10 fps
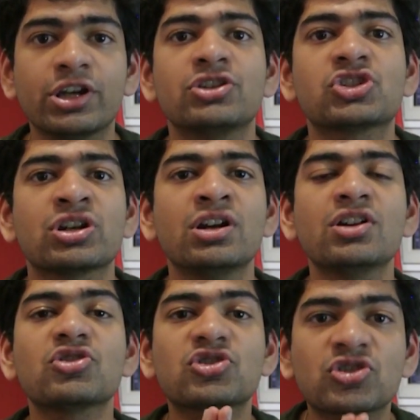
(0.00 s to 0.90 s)
inch
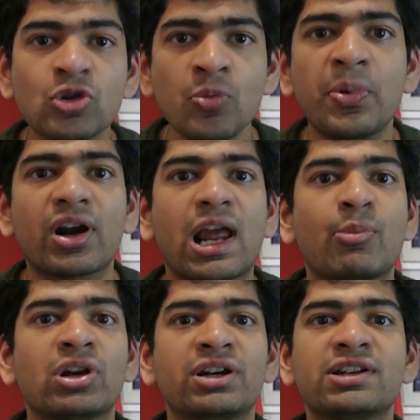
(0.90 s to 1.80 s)
Super
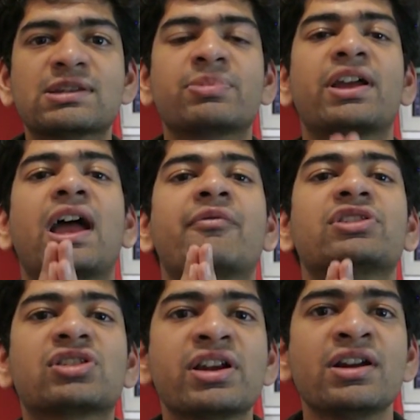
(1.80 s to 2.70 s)
AMOLED display
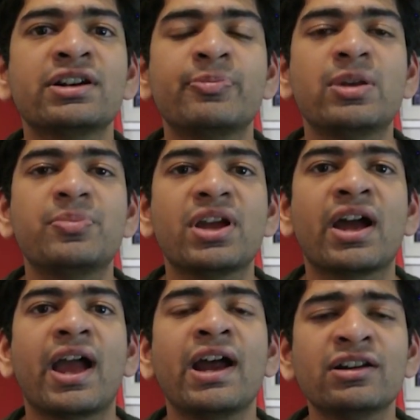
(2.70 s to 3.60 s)
having 300
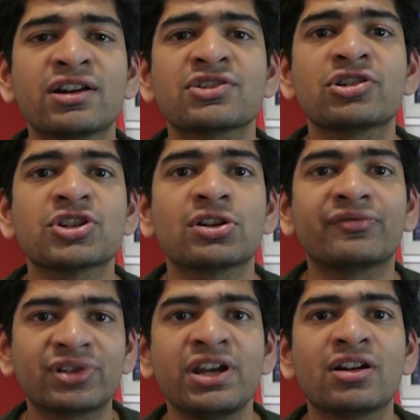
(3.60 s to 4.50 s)
ppi and a resolution
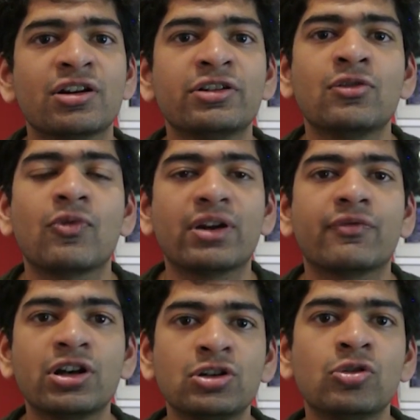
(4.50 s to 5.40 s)
of 300 into
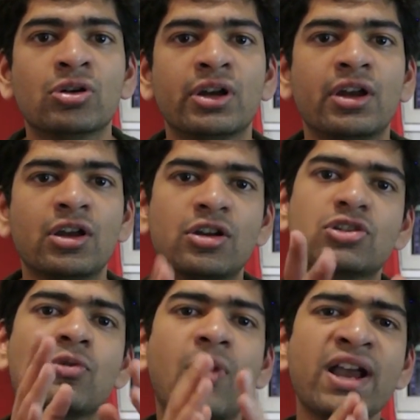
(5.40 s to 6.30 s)
112.
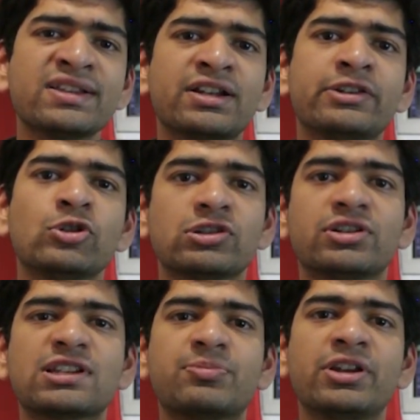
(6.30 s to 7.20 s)
So why is that
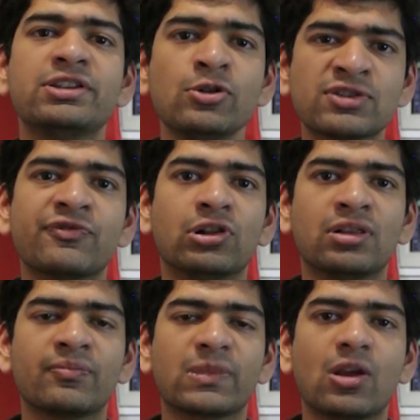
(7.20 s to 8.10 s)
display useful?
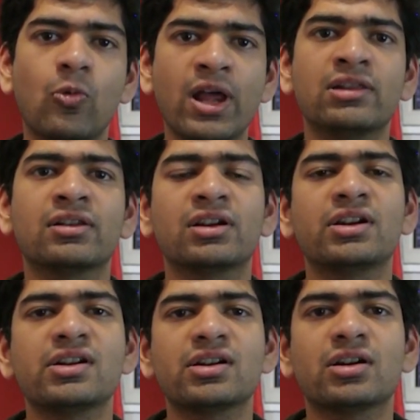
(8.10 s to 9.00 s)
Well,
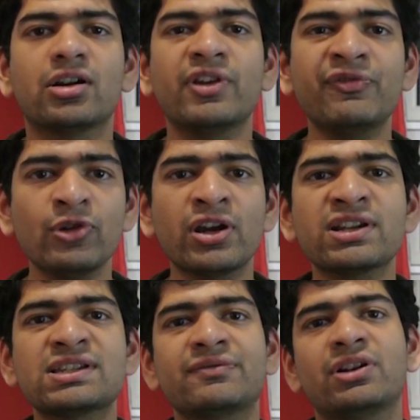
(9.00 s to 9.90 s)
if you
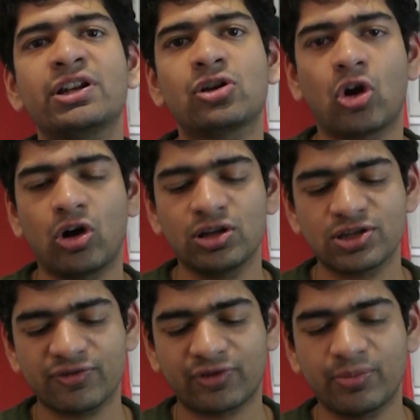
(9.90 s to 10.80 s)
receive any calls
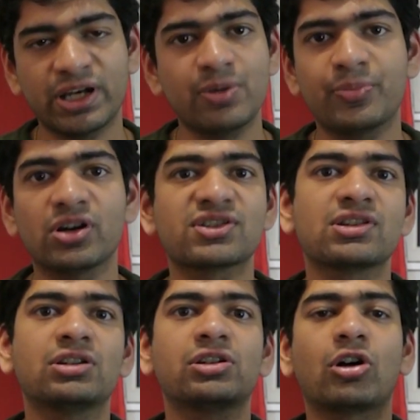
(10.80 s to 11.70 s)
from any
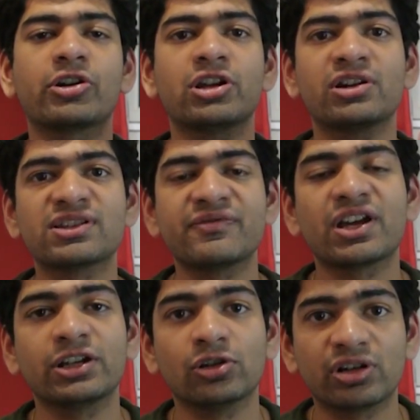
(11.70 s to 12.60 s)
person, or you're receiving
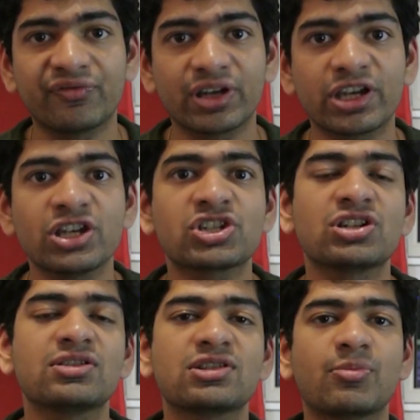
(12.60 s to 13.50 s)
any
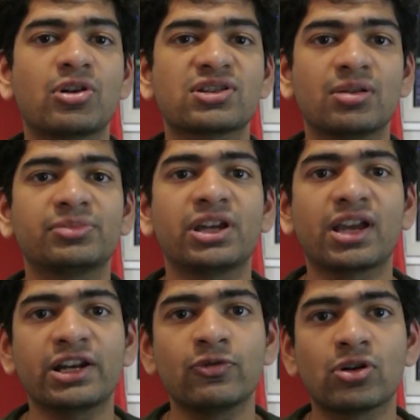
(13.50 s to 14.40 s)
notifications about something and you